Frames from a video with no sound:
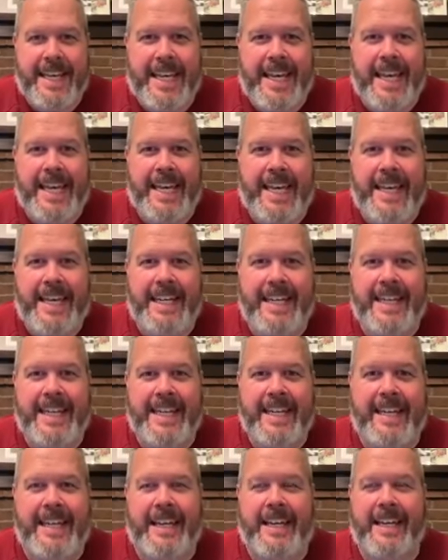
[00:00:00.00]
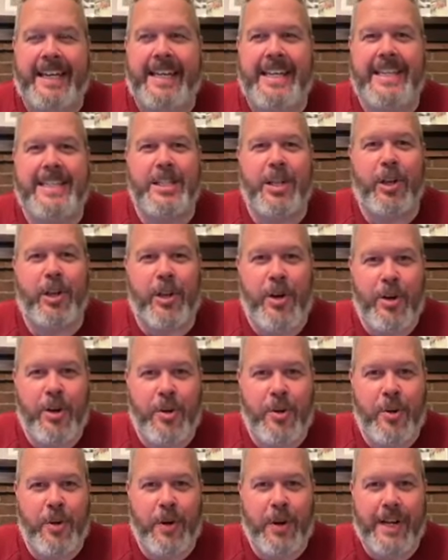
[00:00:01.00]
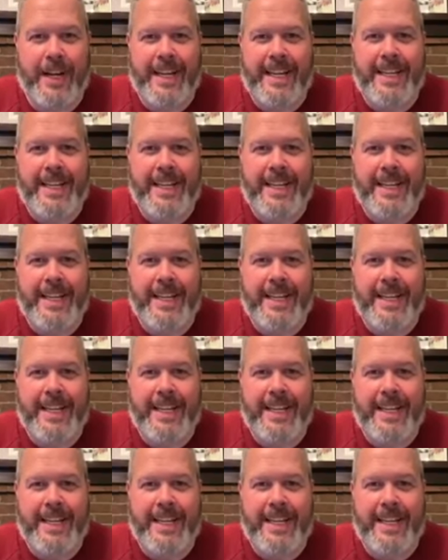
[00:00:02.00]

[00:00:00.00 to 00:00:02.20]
and he is a longhorn.